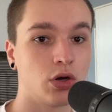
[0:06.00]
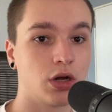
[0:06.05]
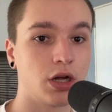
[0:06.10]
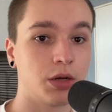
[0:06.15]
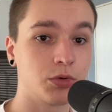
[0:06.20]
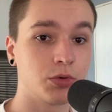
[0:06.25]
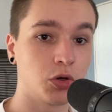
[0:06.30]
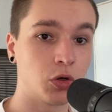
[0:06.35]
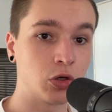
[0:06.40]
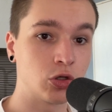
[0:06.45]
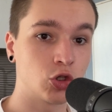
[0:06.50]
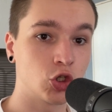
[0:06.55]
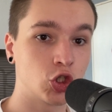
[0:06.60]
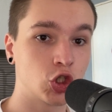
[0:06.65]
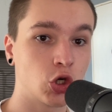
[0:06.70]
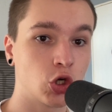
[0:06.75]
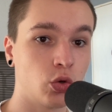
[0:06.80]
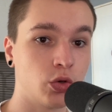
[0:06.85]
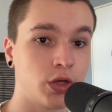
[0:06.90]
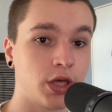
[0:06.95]
I'm going to
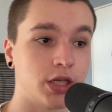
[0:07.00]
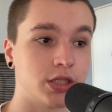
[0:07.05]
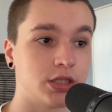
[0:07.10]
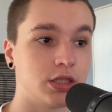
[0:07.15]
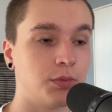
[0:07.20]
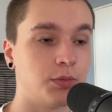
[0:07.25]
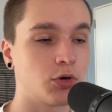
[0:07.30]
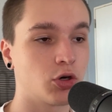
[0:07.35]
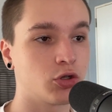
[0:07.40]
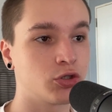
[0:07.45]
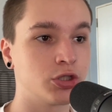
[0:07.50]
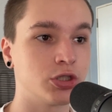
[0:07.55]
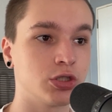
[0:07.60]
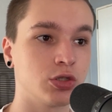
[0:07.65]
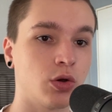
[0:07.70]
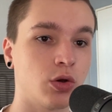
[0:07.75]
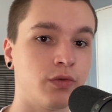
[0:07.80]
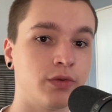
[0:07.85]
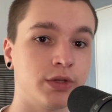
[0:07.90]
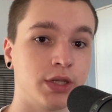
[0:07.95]
showcase the process
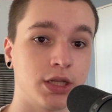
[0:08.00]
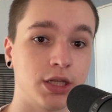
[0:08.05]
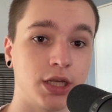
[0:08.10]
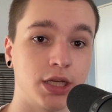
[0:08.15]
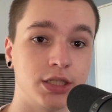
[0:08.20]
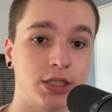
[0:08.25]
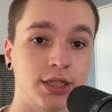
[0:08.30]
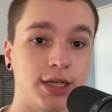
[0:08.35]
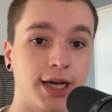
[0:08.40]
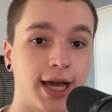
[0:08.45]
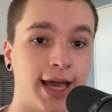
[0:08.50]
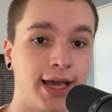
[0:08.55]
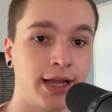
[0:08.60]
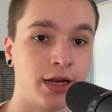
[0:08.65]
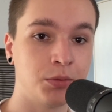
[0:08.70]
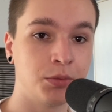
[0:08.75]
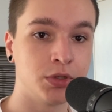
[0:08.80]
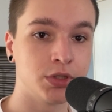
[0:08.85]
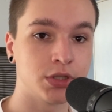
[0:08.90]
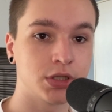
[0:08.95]
of annotating
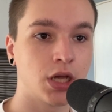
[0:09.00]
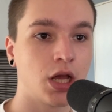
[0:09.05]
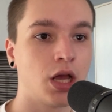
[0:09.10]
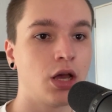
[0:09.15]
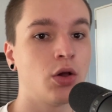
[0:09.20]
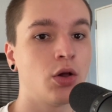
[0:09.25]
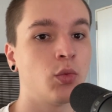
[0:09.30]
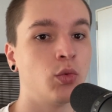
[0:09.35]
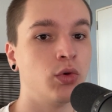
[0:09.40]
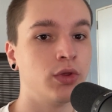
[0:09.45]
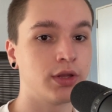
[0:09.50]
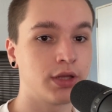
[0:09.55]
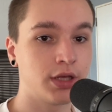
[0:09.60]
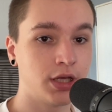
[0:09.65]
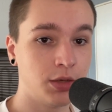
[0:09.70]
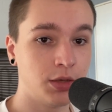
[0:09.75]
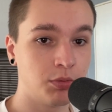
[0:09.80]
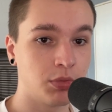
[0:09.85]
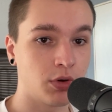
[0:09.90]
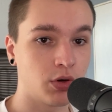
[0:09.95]
animals with
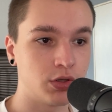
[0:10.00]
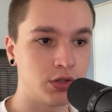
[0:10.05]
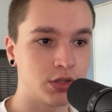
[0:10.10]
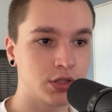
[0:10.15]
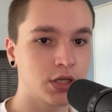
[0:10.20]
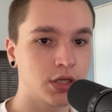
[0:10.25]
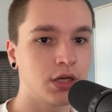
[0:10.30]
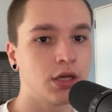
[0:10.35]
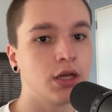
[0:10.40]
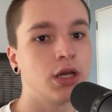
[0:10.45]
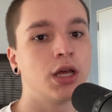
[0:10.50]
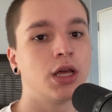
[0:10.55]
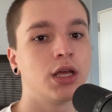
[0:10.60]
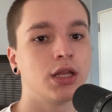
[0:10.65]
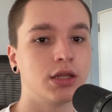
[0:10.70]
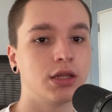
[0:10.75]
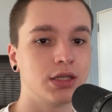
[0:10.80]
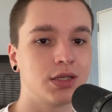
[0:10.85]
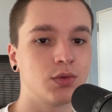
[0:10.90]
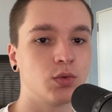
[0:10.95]
key points.
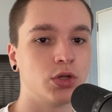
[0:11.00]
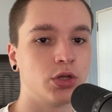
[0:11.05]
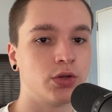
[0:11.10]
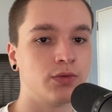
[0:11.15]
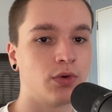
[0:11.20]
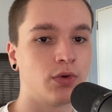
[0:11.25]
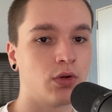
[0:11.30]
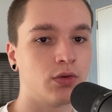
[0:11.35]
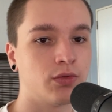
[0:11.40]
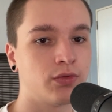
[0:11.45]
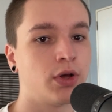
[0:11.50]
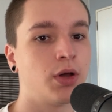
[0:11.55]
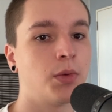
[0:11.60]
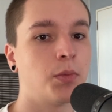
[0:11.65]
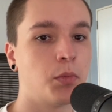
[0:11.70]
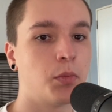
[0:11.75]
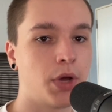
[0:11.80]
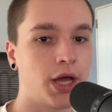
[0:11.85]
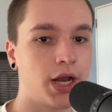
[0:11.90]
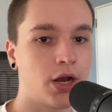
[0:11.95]
This will involve
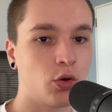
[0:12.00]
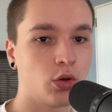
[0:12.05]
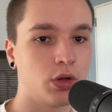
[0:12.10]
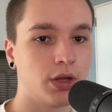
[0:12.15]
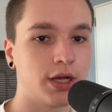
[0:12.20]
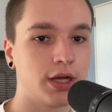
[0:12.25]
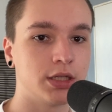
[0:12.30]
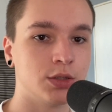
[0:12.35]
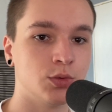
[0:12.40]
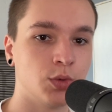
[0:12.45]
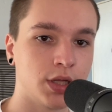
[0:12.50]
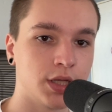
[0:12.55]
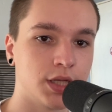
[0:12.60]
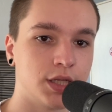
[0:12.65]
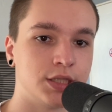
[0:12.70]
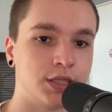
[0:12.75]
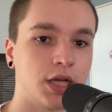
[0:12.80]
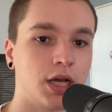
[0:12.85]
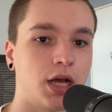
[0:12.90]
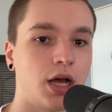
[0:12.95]
manual as well
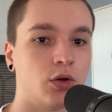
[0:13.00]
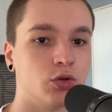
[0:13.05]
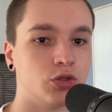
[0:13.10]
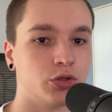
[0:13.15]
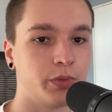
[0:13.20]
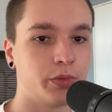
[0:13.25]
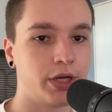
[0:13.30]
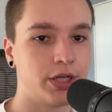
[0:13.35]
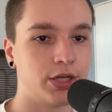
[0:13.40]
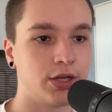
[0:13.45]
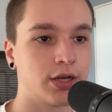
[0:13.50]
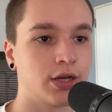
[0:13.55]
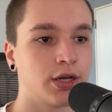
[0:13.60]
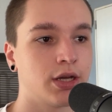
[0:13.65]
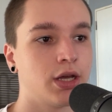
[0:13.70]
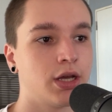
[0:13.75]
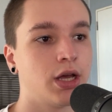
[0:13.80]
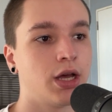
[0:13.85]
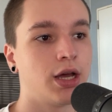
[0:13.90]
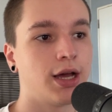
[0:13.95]
as automatic
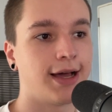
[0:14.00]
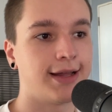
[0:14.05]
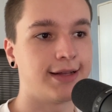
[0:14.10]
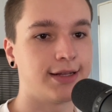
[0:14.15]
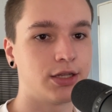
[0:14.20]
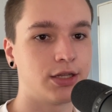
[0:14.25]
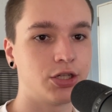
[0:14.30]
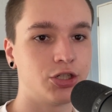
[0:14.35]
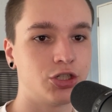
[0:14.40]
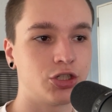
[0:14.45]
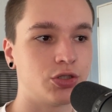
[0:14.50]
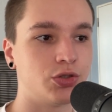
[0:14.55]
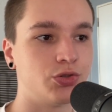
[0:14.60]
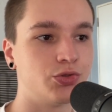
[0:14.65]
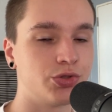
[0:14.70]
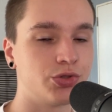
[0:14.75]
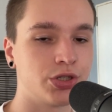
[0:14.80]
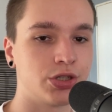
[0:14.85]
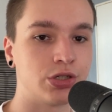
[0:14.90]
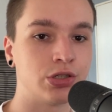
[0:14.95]
annotation
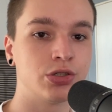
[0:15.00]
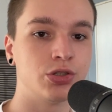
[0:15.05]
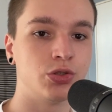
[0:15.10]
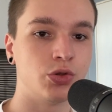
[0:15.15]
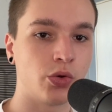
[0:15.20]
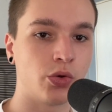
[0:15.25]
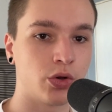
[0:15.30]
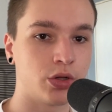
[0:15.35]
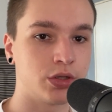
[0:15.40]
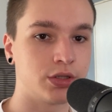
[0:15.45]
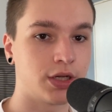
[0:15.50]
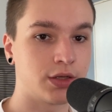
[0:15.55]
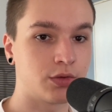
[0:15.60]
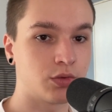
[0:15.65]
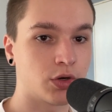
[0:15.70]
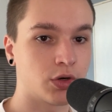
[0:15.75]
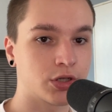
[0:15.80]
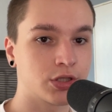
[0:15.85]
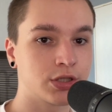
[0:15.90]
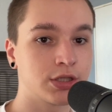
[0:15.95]
using neural
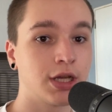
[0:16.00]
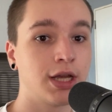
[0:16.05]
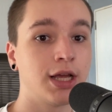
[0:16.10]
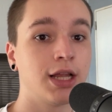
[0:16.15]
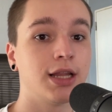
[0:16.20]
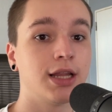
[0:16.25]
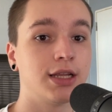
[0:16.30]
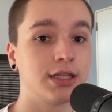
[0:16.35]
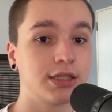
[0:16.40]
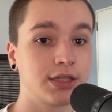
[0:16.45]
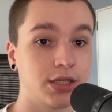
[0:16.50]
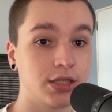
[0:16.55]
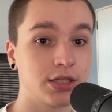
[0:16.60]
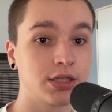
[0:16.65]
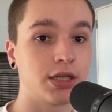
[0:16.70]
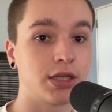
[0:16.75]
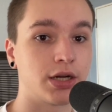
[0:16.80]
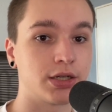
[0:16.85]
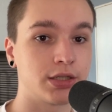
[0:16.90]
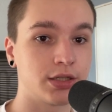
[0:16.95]
networks. Let's get
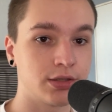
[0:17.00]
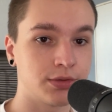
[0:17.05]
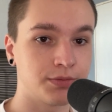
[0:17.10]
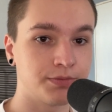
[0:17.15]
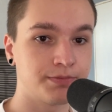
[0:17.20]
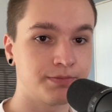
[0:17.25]
started.